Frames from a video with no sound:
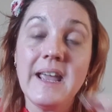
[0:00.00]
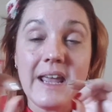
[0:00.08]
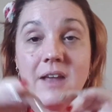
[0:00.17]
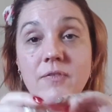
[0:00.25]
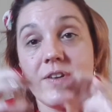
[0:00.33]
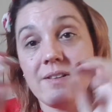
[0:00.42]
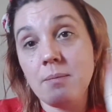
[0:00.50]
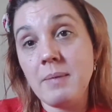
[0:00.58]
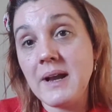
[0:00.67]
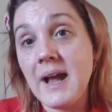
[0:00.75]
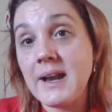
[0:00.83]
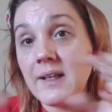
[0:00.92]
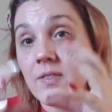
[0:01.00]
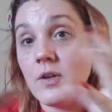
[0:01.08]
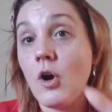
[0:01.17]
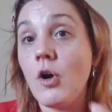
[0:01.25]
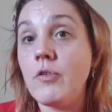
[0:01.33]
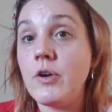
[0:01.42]
If it's a mechanic
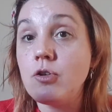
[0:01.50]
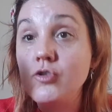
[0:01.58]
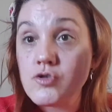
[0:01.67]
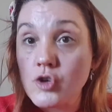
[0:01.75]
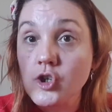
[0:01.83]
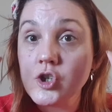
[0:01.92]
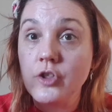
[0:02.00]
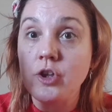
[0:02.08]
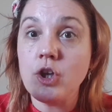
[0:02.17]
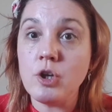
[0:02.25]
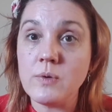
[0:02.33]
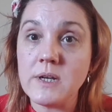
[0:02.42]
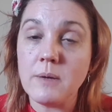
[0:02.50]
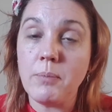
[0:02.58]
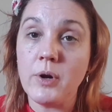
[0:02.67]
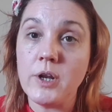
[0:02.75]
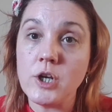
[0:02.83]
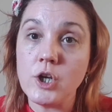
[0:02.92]
or a structure that you need to
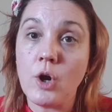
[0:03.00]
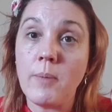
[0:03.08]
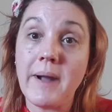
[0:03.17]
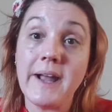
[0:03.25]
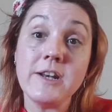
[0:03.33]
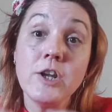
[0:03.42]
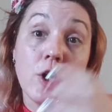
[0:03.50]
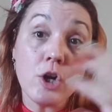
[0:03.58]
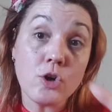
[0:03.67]
put into your mind,